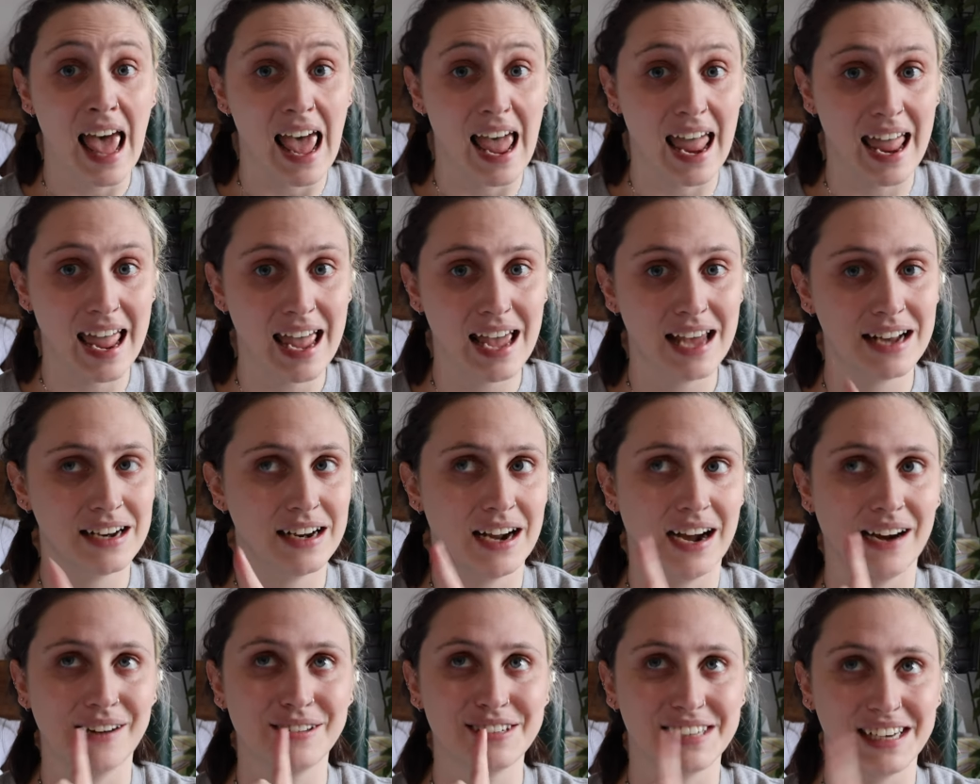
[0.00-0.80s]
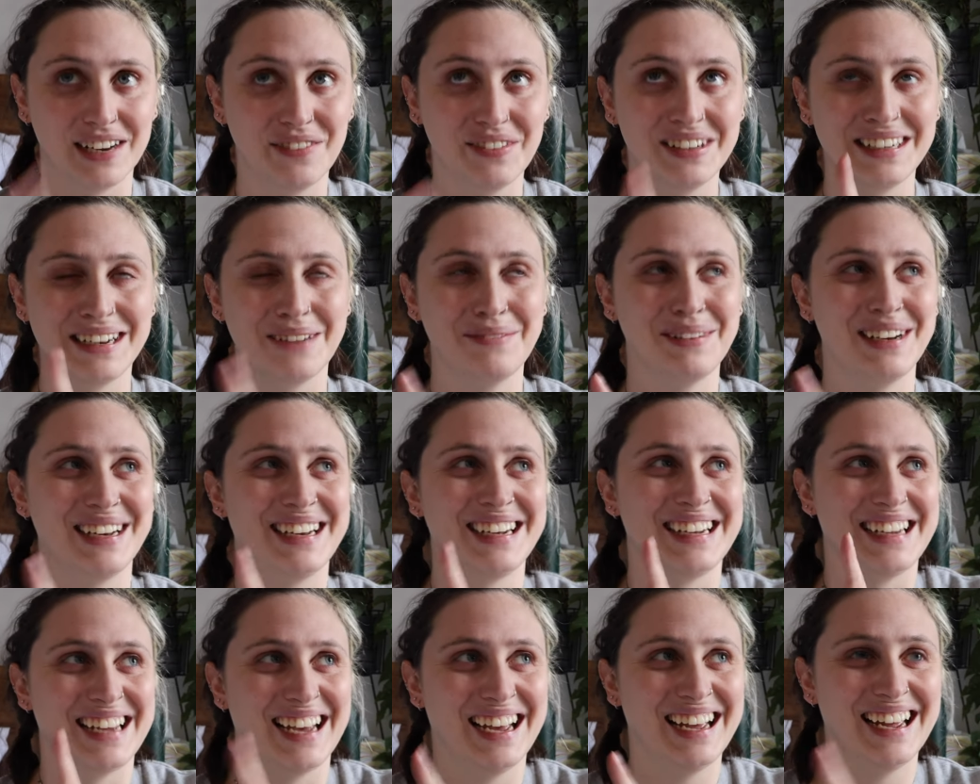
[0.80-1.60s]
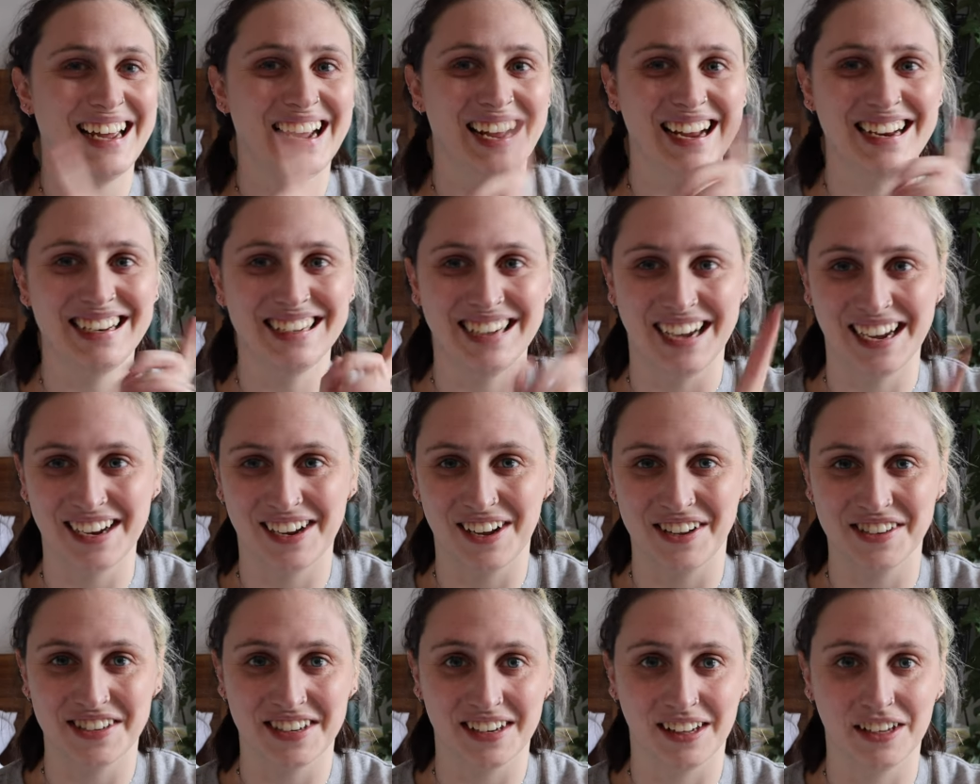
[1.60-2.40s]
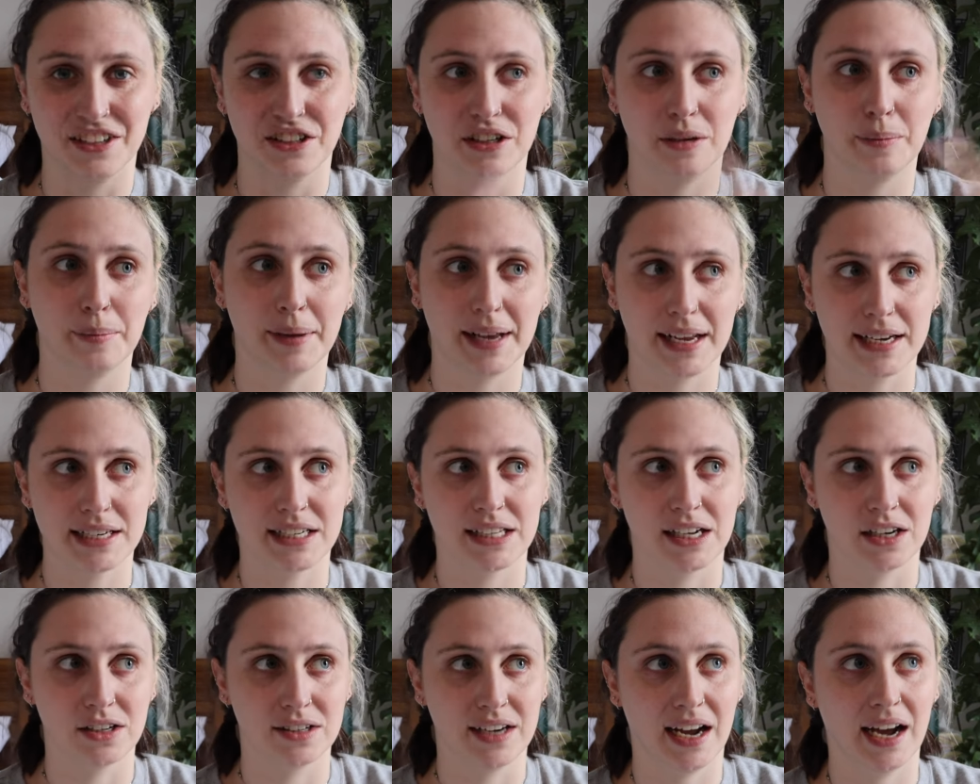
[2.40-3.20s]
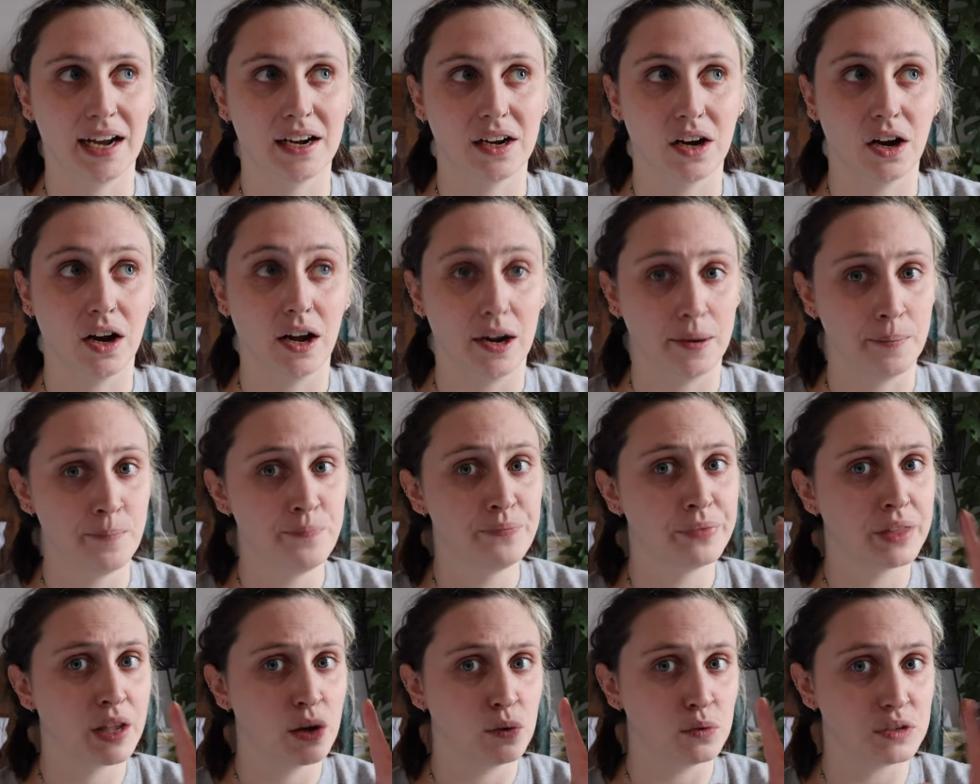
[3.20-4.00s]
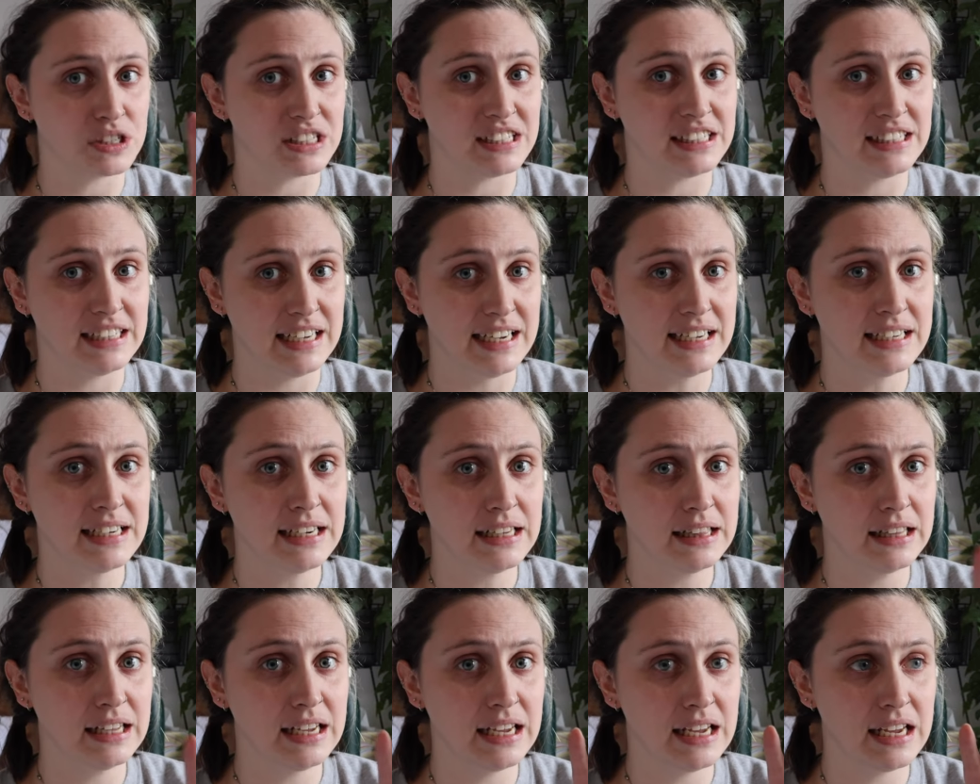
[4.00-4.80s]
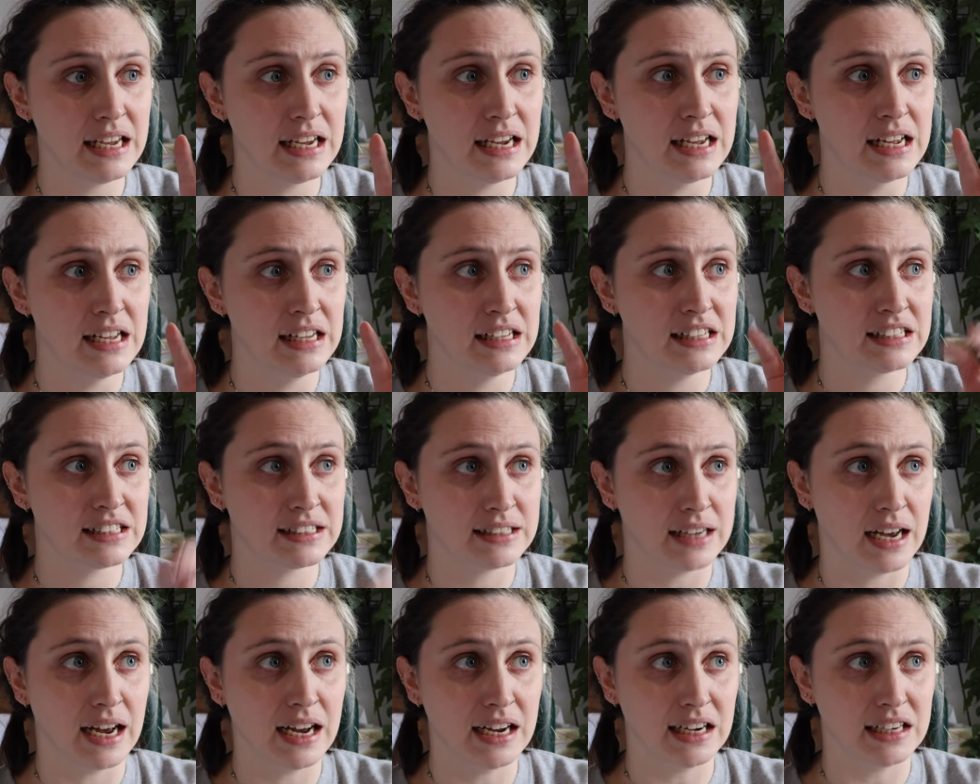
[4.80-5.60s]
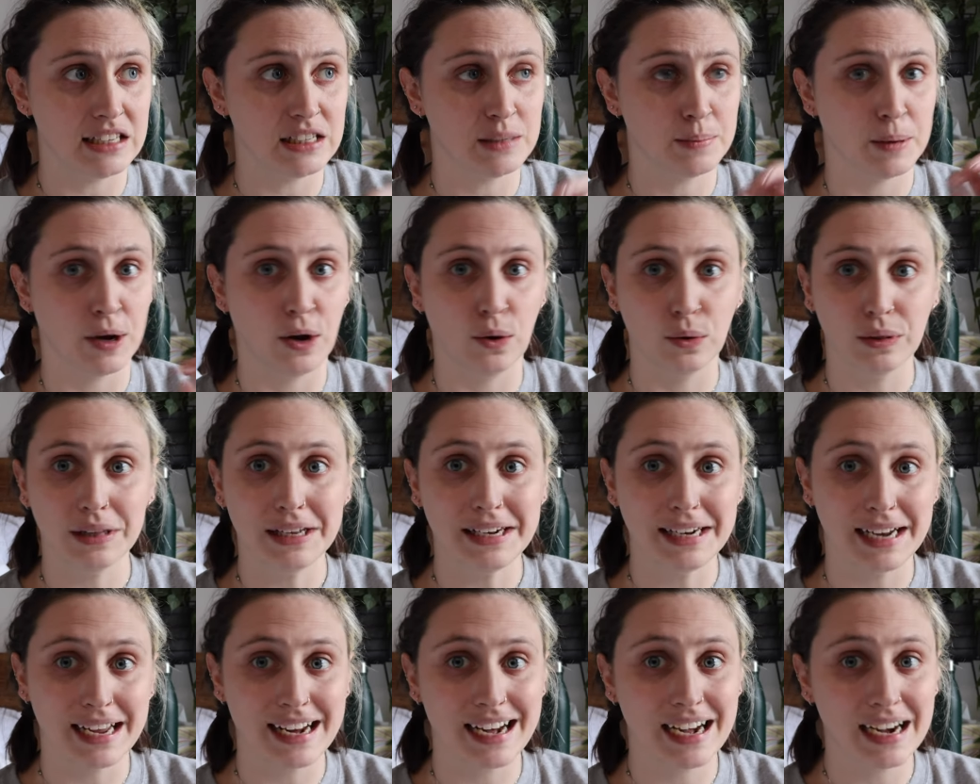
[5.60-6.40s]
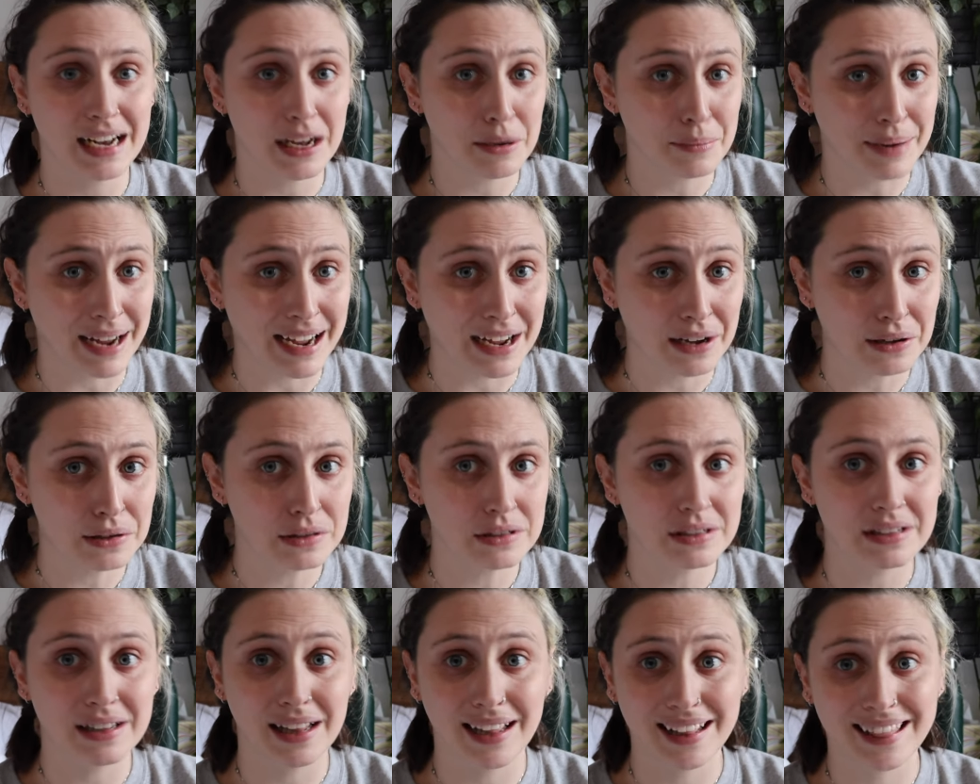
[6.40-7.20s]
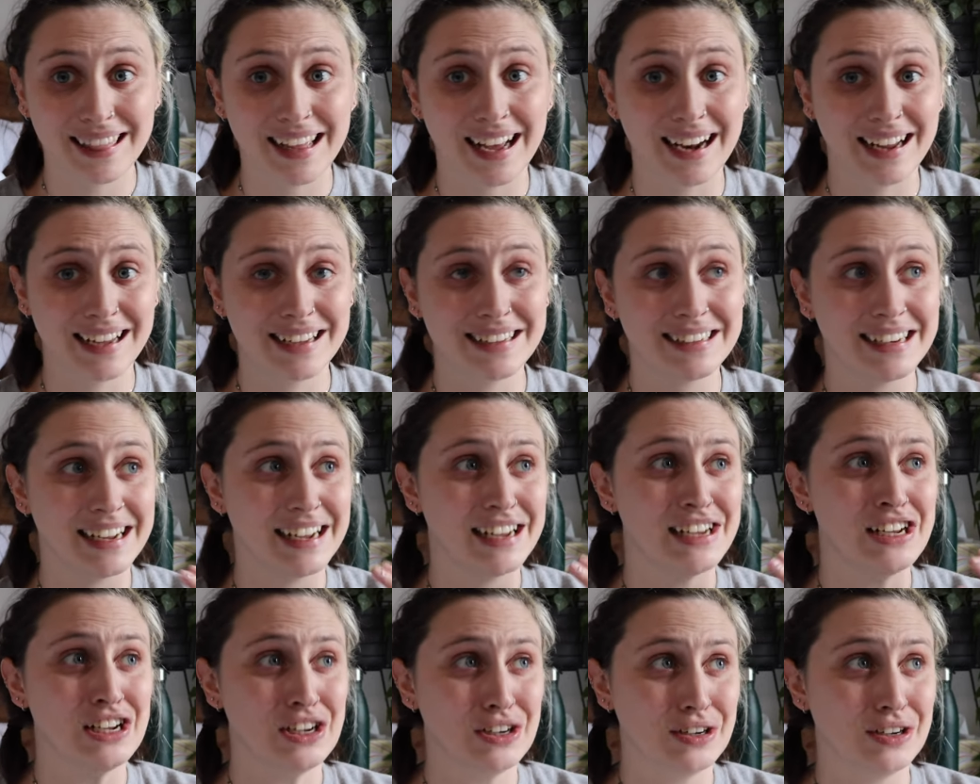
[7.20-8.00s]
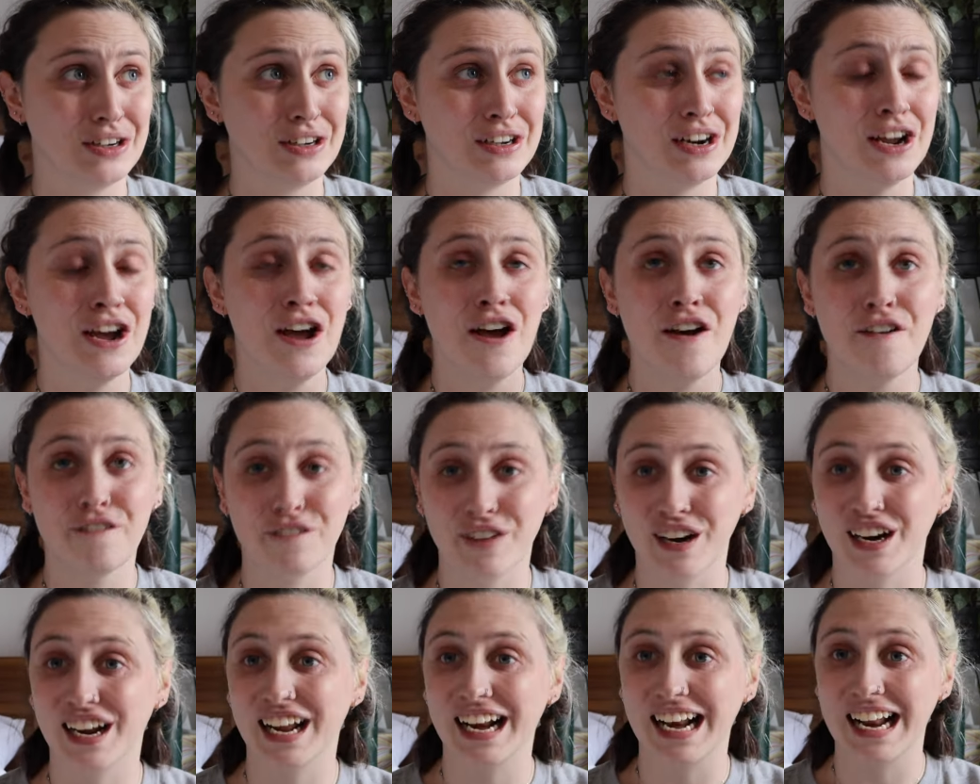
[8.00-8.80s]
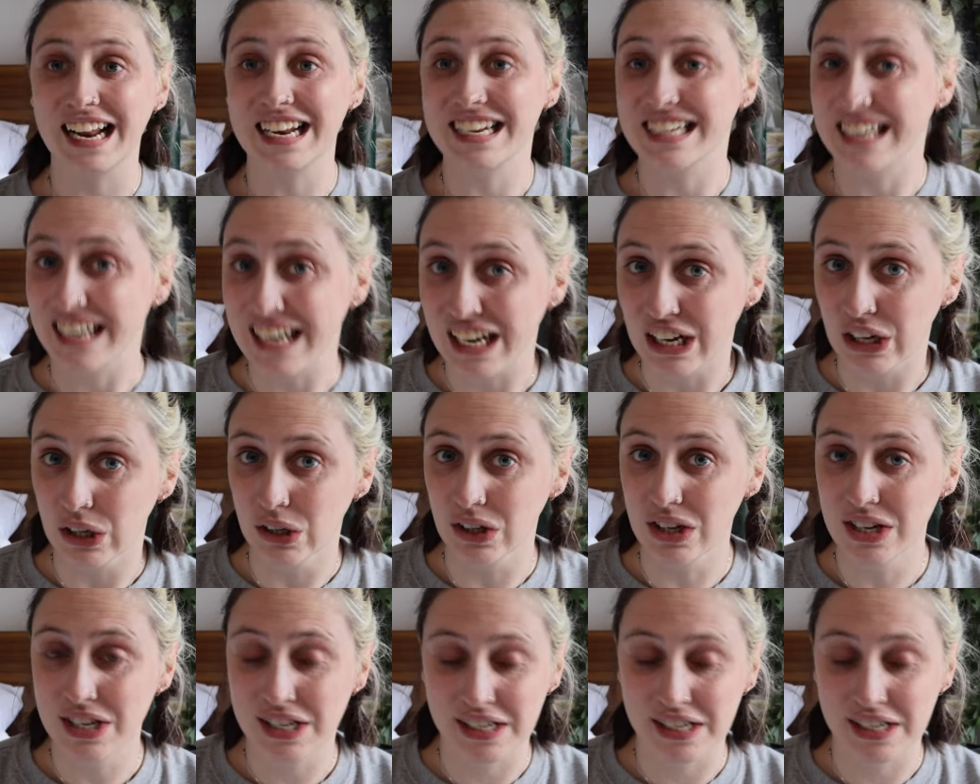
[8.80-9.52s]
And I was even tempted to get a Thai Constellation because their Tycon was decently sized, but only 99 pounds. Like, that is a good freaking deal.